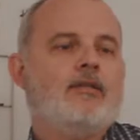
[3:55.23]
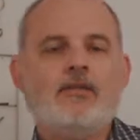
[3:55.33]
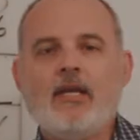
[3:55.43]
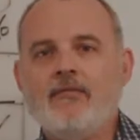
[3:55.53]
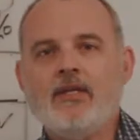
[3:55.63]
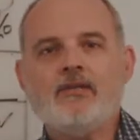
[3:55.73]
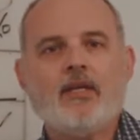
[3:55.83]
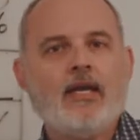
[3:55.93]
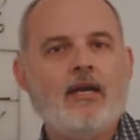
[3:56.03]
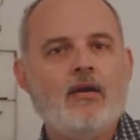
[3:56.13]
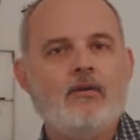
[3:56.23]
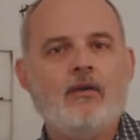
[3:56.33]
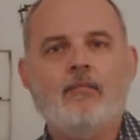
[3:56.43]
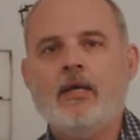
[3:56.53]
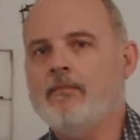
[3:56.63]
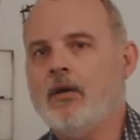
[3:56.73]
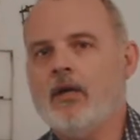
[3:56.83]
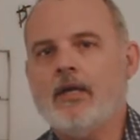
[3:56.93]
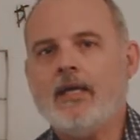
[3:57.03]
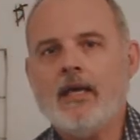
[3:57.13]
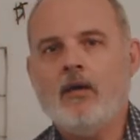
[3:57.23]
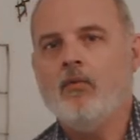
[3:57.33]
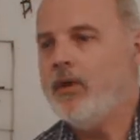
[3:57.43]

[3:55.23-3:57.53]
savings account, a money market account,